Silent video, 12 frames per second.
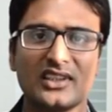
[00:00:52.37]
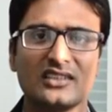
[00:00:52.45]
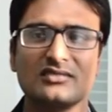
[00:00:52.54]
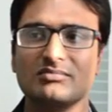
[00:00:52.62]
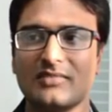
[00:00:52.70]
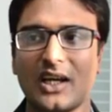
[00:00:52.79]

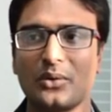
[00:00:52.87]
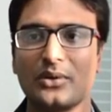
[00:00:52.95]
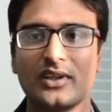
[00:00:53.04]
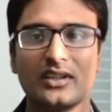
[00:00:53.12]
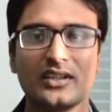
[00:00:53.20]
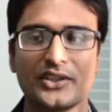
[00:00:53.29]
then out
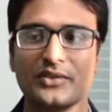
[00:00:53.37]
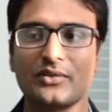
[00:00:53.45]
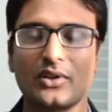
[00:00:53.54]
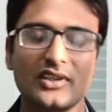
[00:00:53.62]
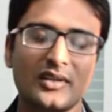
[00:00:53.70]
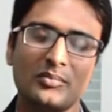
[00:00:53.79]
here you've
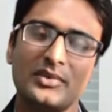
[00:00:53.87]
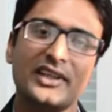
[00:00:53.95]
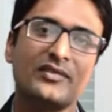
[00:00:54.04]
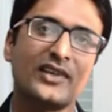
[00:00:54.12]
got the complete